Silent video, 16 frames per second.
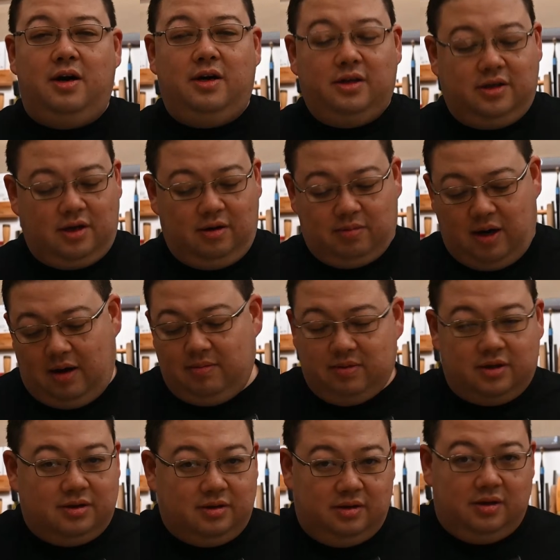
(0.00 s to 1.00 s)

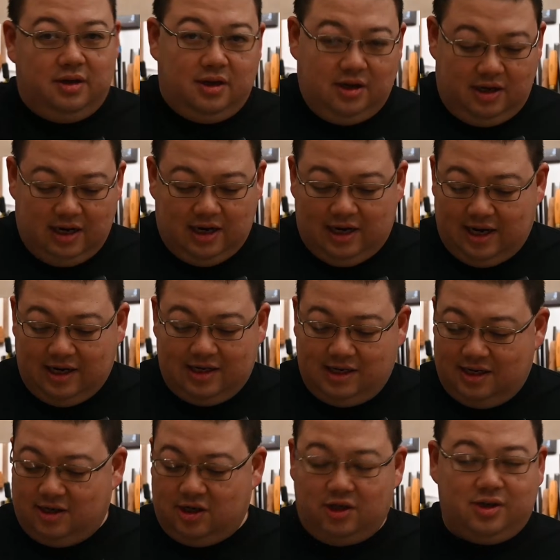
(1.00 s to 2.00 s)
Sometimes you need
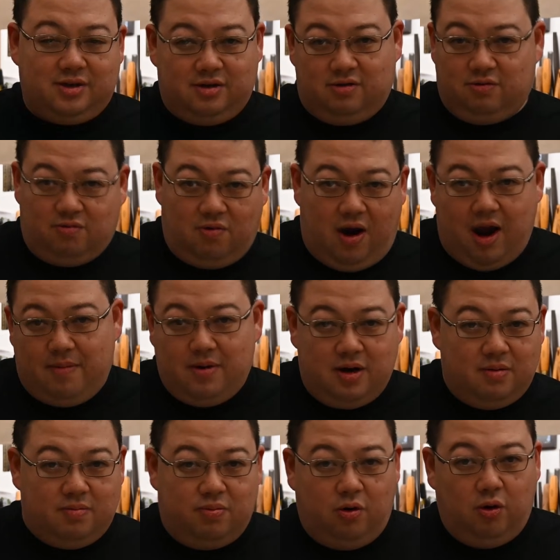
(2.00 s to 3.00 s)
to just grab it
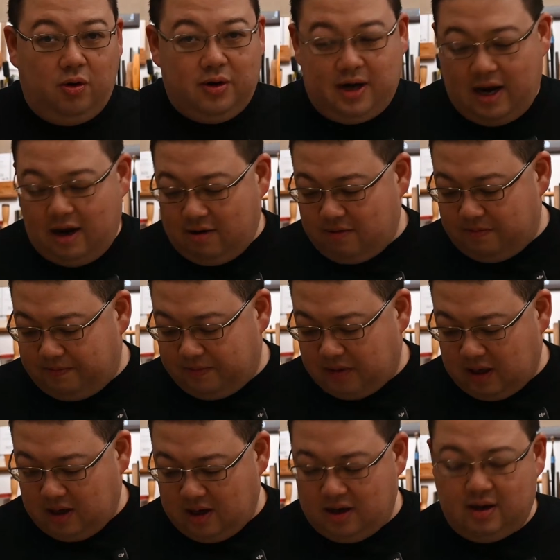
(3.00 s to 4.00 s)
and pull it out,
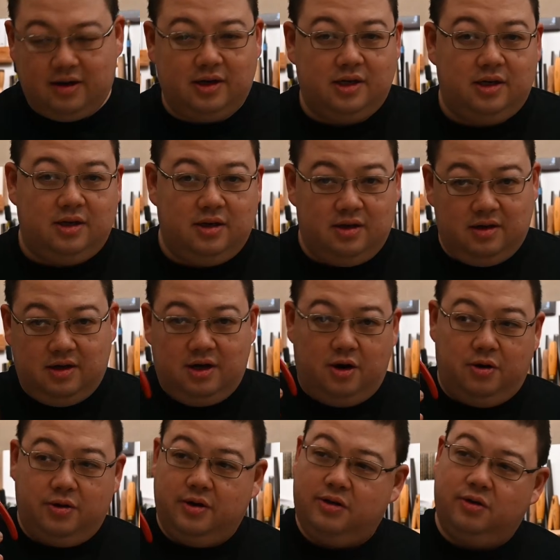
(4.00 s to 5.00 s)
and
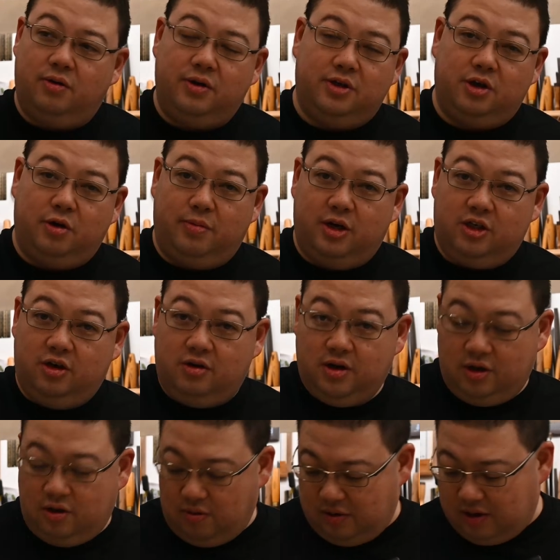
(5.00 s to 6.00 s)
there's only so much you
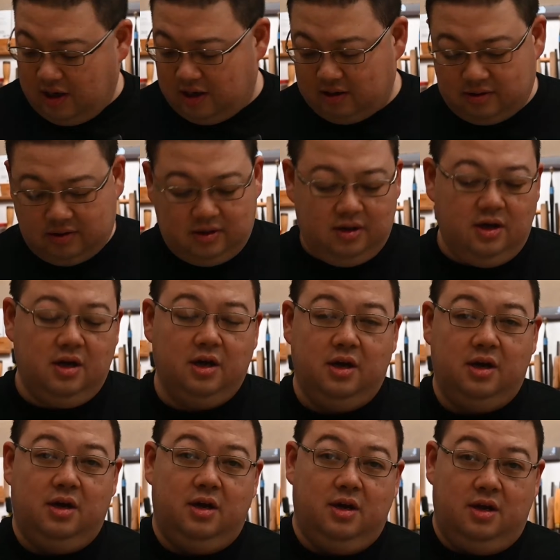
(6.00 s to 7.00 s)
can do with these.
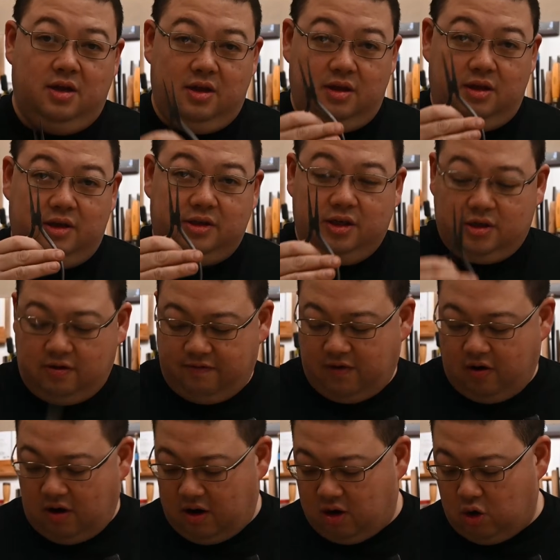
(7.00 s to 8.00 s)
This is a
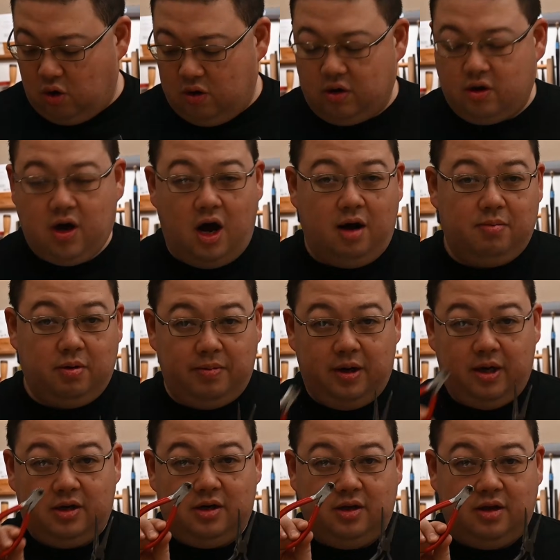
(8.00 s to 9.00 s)
very good
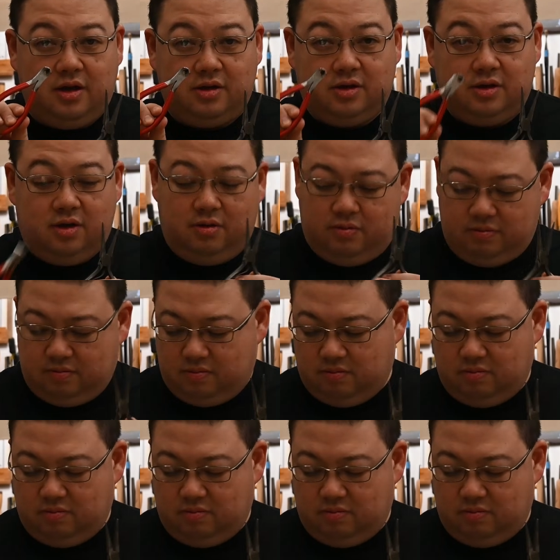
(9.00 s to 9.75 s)
complement to this. So